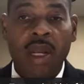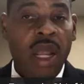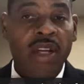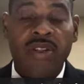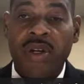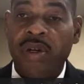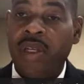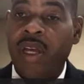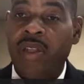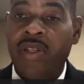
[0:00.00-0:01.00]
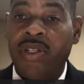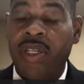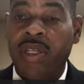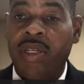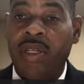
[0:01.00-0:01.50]
like turn the other
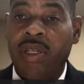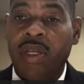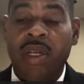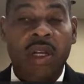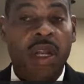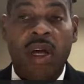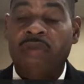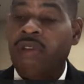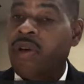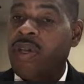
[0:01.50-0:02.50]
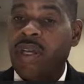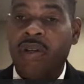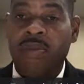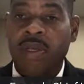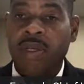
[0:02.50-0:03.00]
cheek, love your
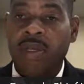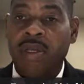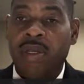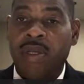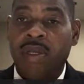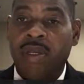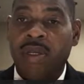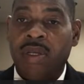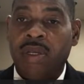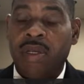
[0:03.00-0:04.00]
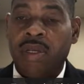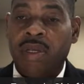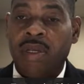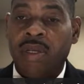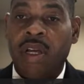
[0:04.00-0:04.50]
enemy,
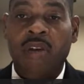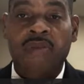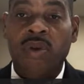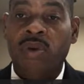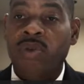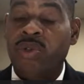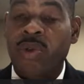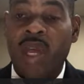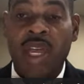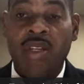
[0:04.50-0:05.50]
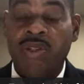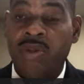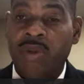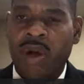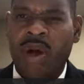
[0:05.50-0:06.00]
love those who hate
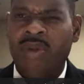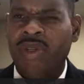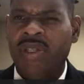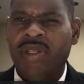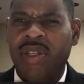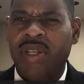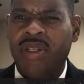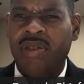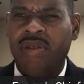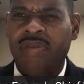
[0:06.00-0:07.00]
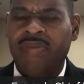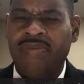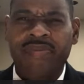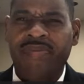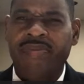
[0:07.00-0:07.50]
you, all these things,
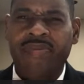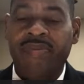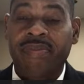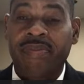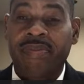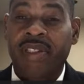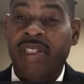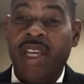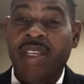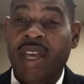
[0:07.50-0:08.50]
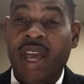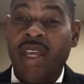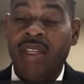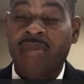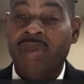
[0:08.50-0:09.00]
you take your
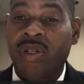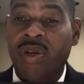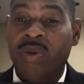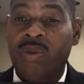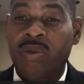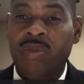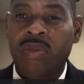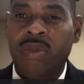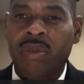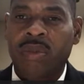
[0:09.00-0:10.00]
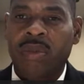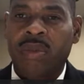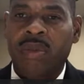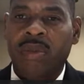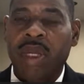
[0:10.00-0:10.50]
hat, give them your coat,
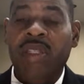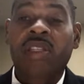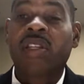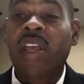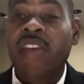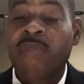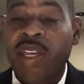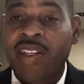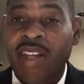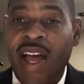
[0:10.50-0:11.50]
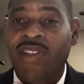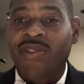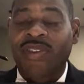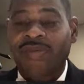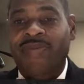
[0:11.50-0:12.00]
that's a slave-making doctrine.